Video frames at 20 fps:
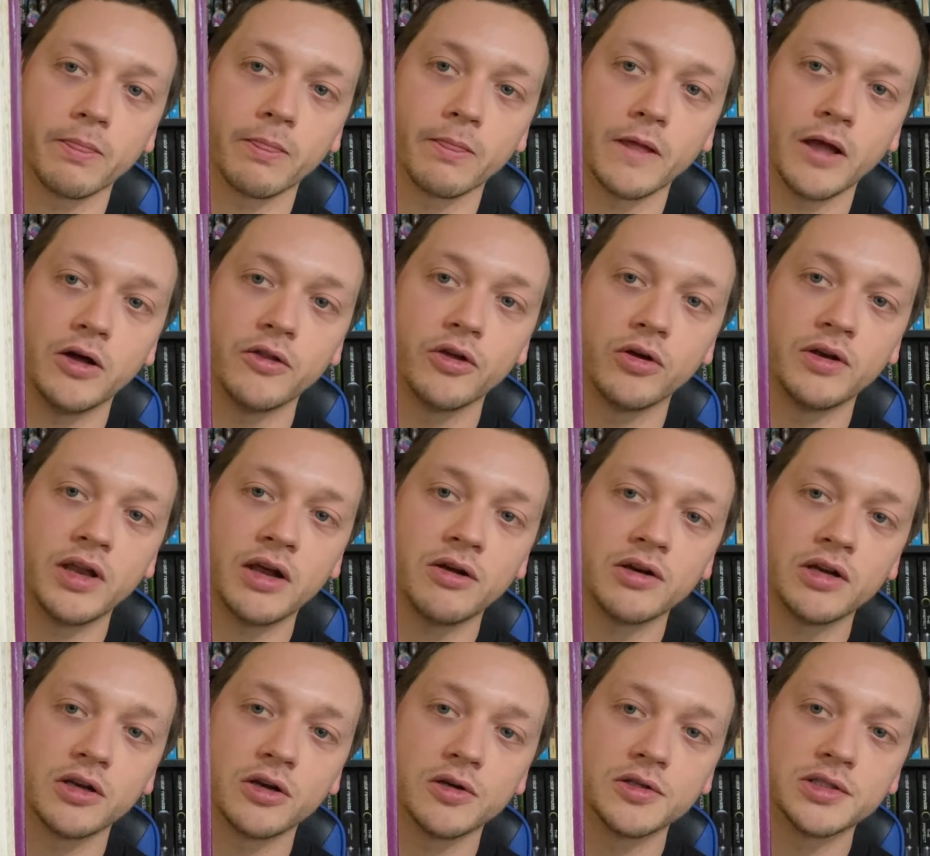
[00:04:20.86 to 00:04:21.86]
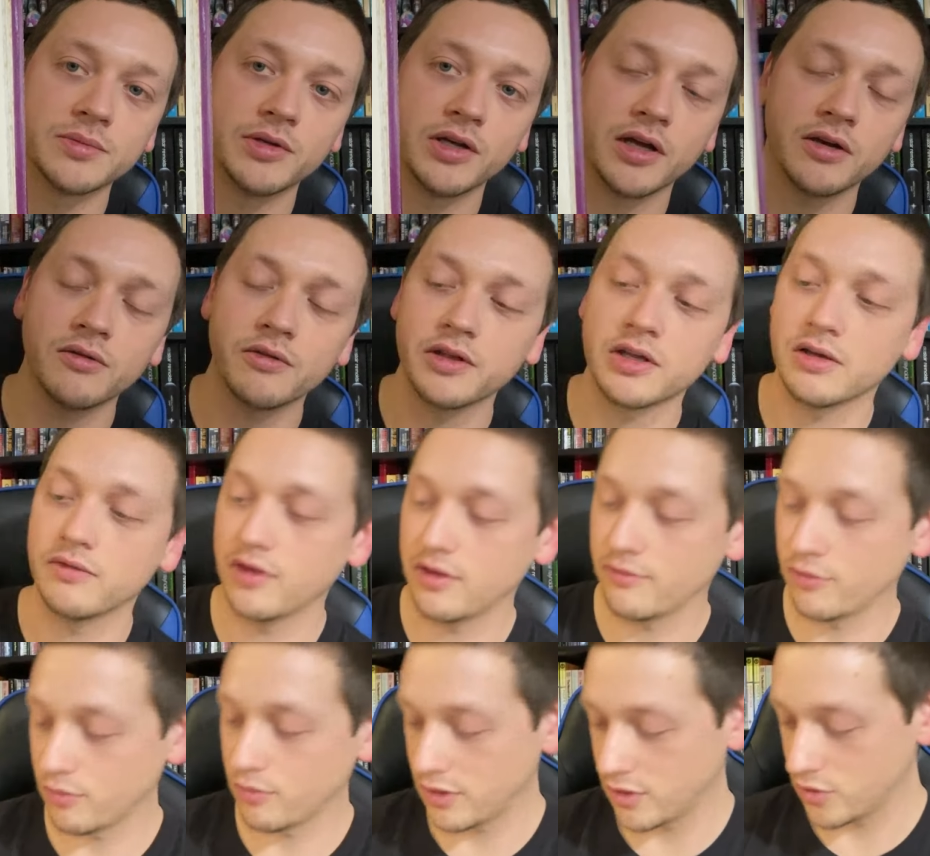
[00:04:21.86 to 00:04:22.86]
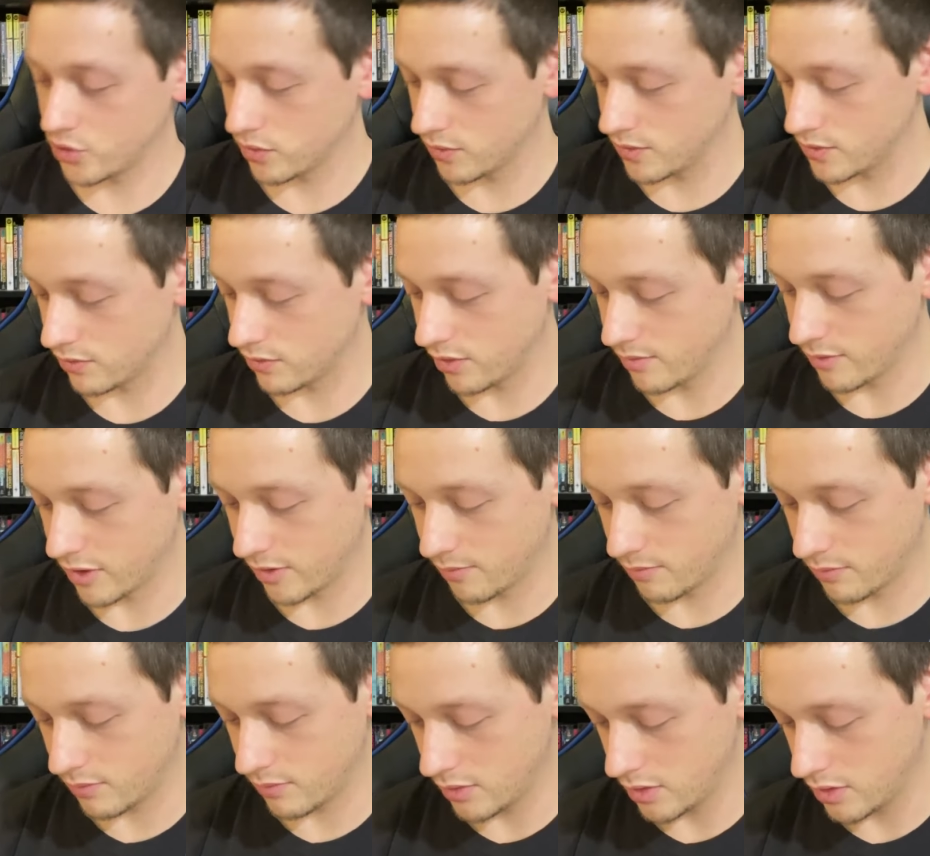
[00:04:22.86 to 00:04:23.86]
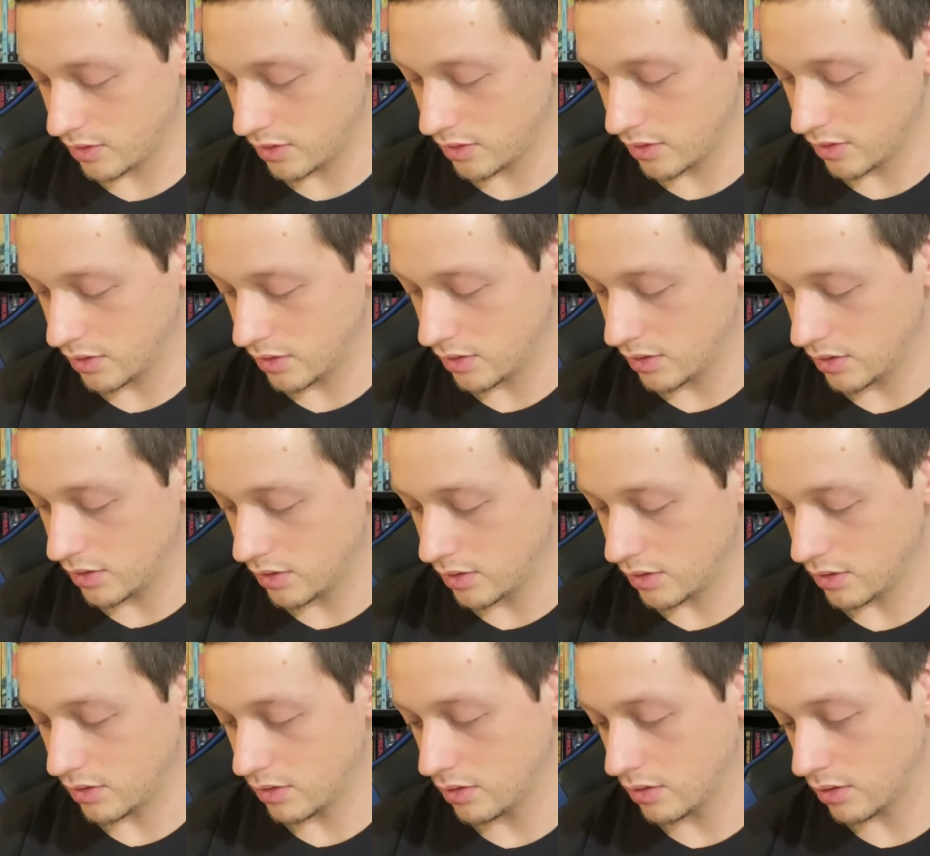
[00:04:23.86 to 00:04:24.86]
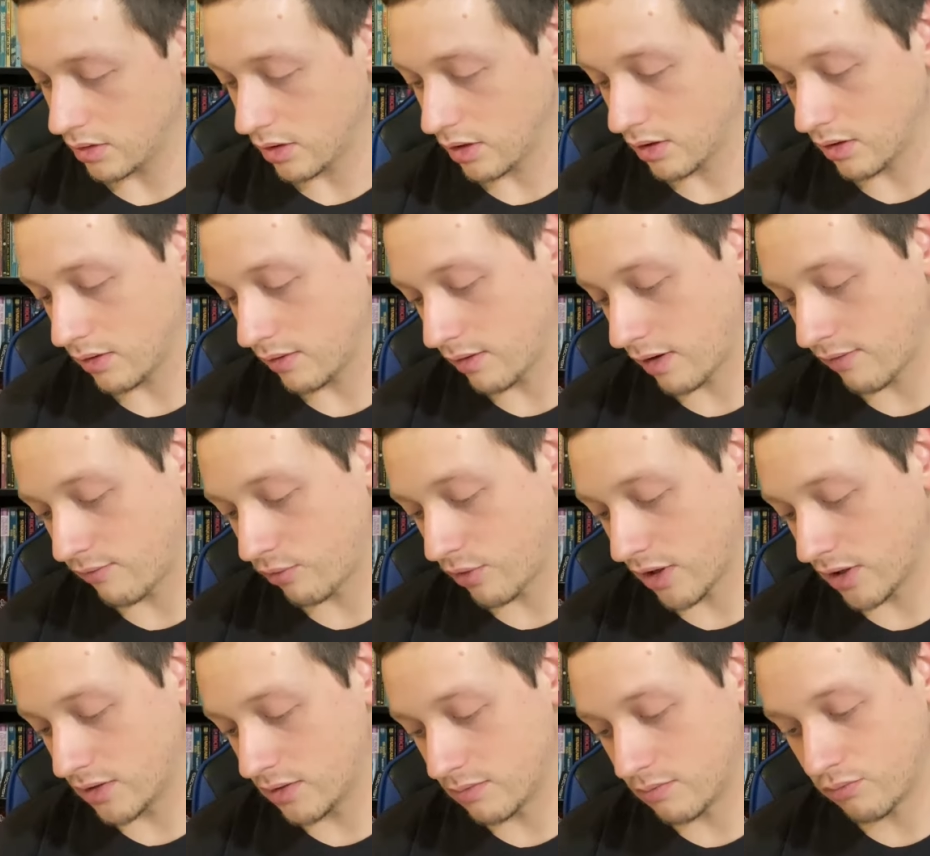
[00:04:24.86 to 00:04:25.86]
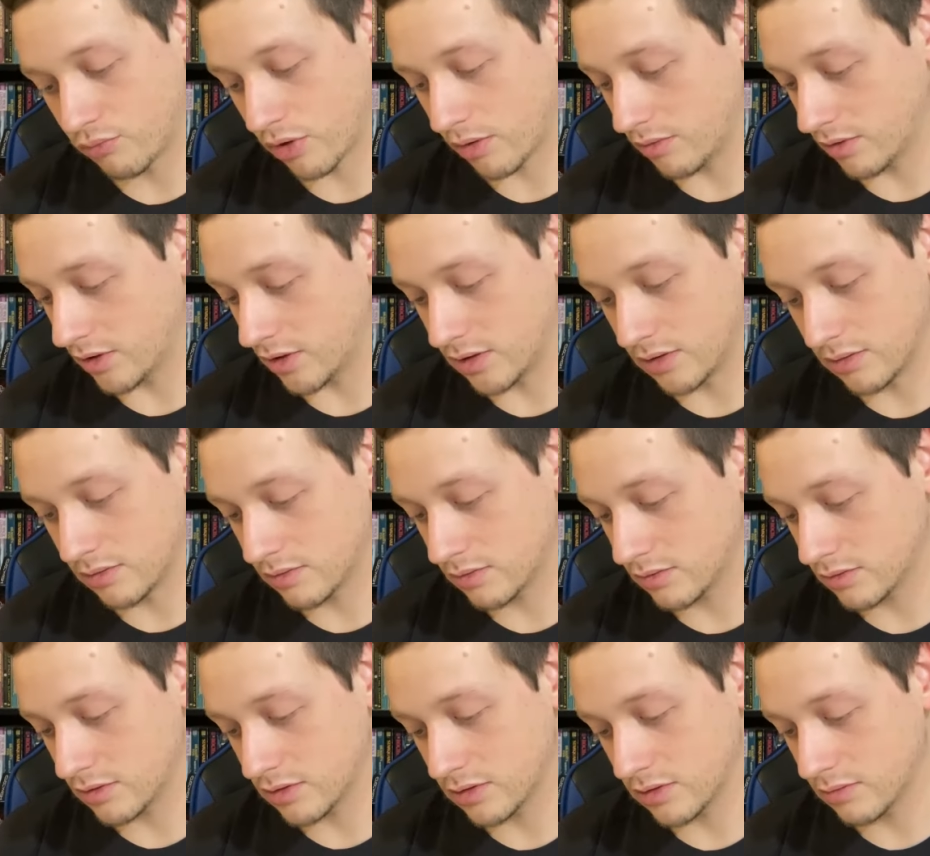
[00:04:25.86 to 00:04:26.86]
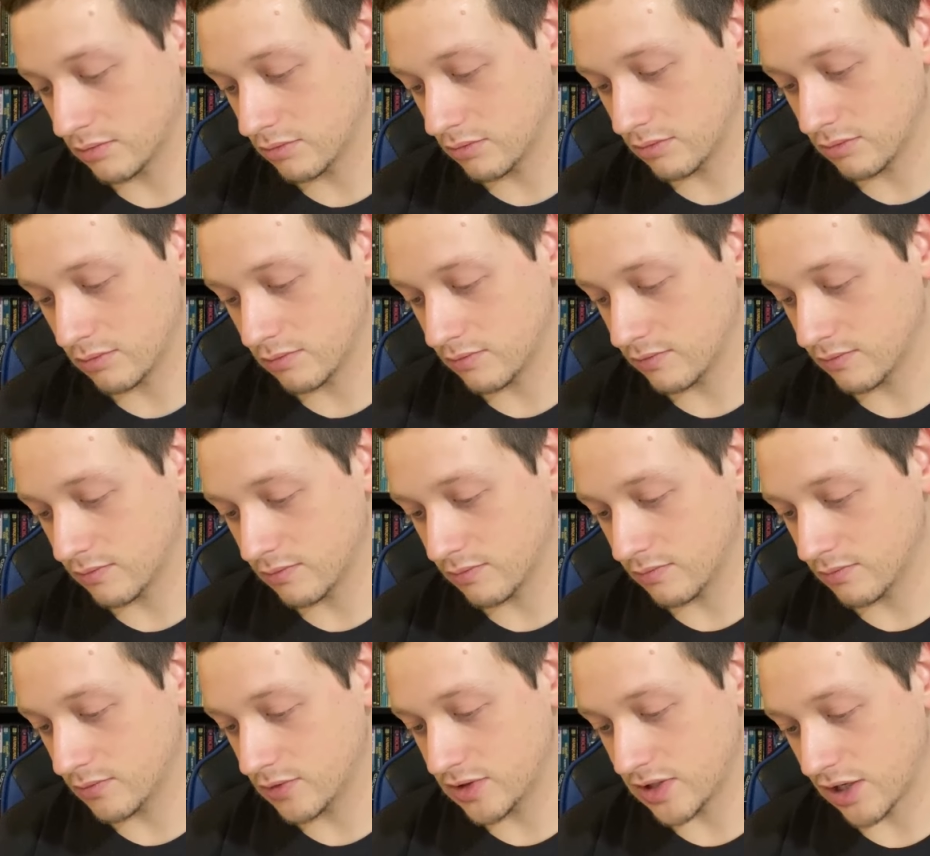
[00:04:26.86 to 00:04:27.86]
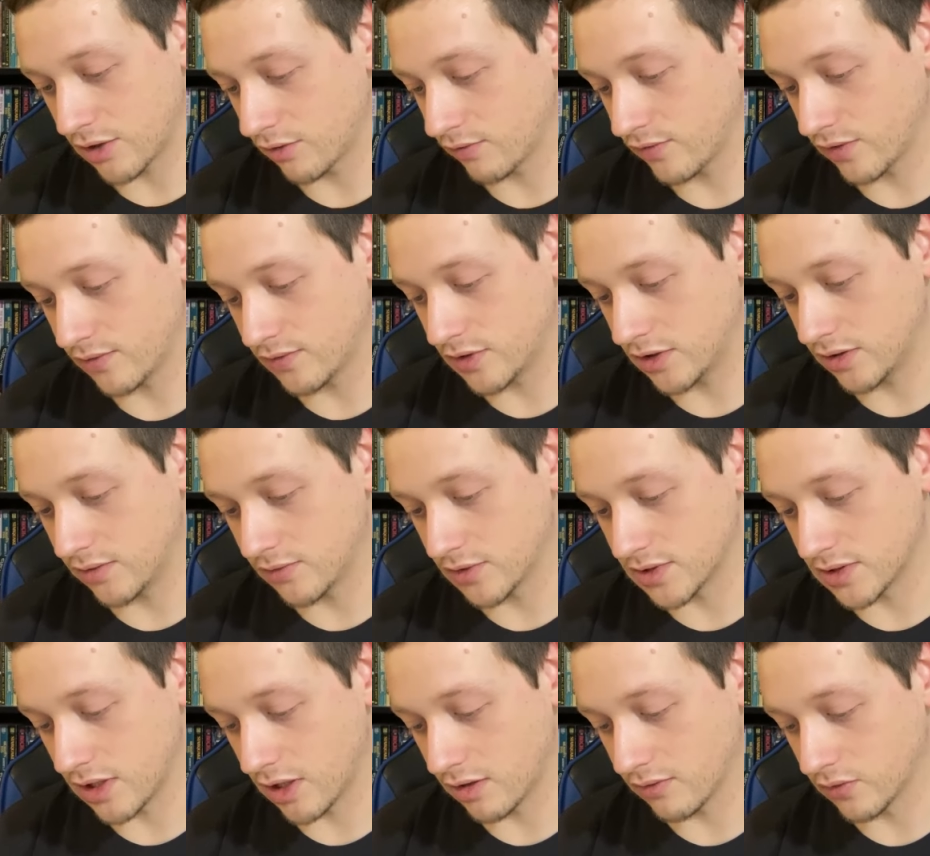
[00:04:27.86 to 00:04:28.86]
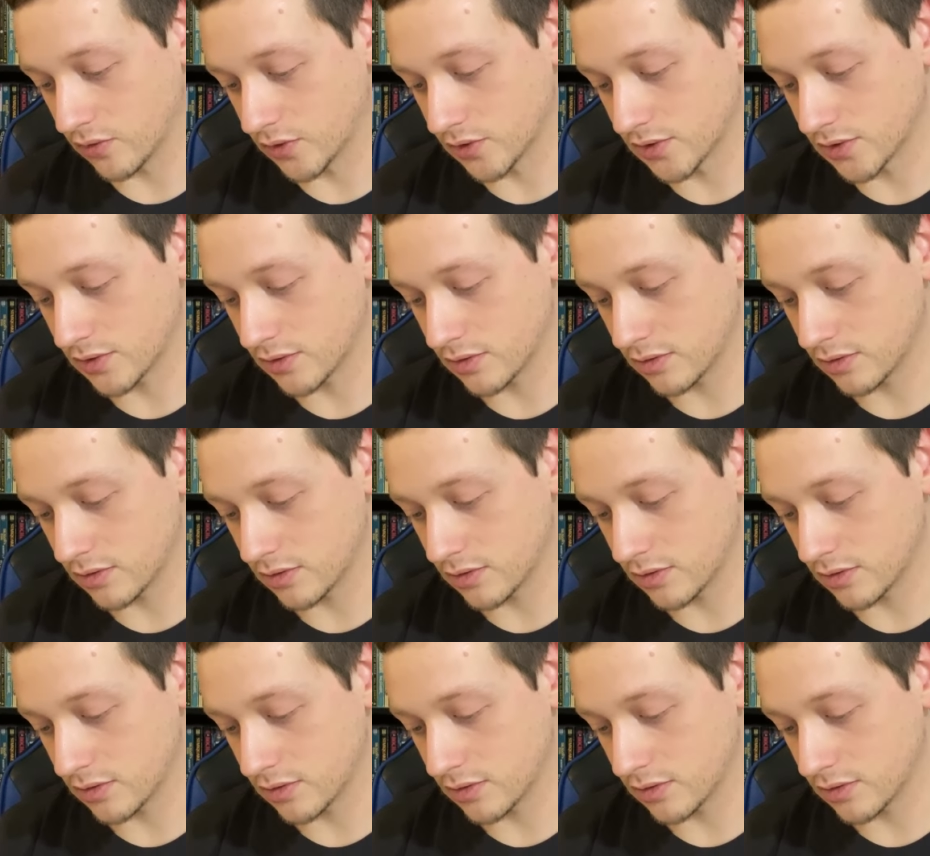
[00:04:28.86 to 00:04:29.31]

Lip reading: Although now it occurs to me, I don't think I've ever read a short story by him. I've read probably 10 or 15 of his novels.